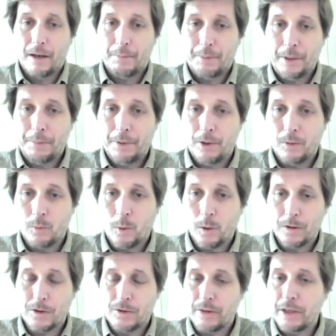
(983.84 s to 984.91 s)
people on Wall
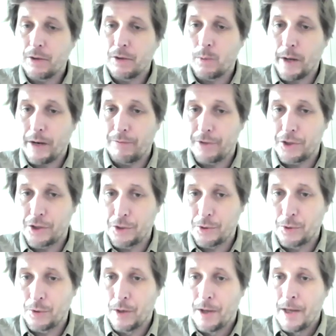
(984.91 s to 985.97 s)
Street or wherever
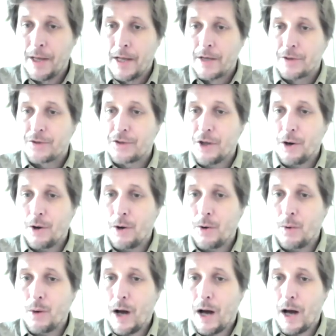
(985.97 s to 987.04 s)
do.
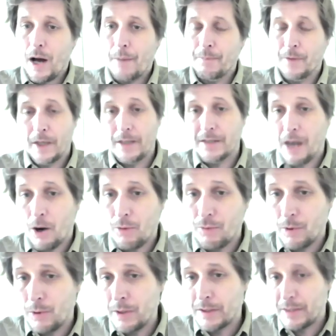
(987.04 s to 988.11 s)
So it's our
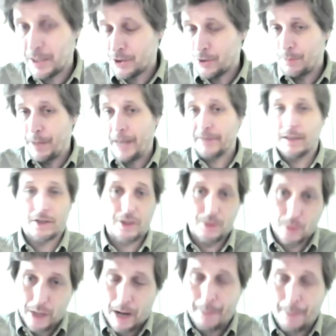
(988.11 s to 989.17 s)
role as central banks actually
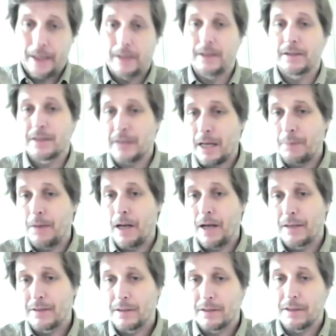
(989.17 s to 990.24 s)
to come in and
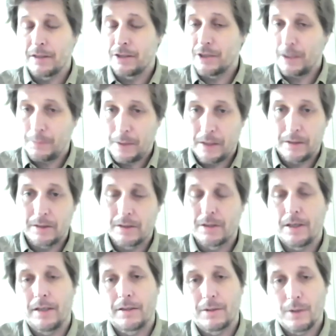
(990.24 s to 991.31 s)
stabilize the system, and
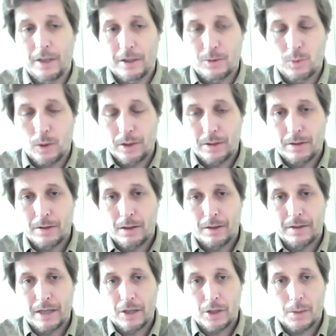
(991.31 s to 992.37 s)
it's what
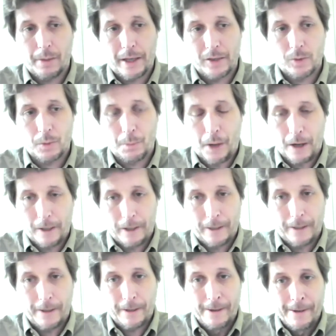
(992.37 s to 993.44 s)
central banks were
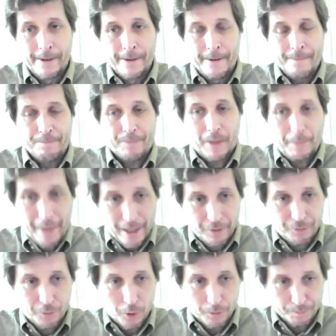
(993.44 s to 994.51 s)
partly made
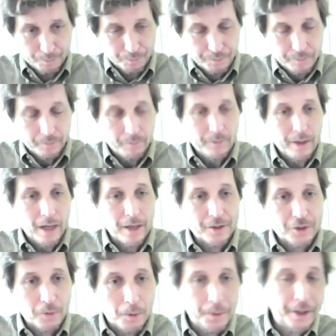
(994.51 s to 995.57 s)
for.
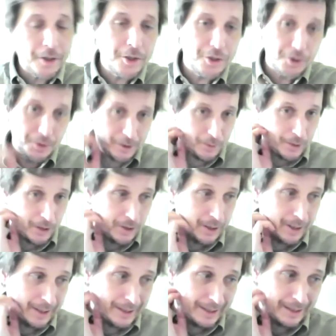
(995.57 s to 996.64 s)
So what we're going to do is
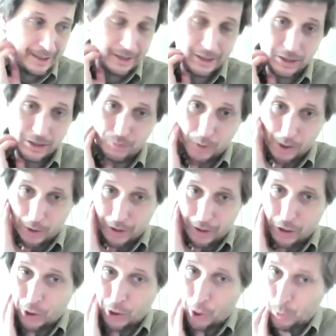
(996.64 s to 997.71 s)
we're
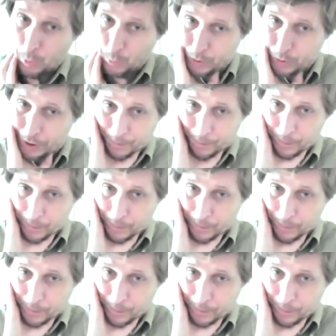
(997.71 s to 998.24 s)
going to code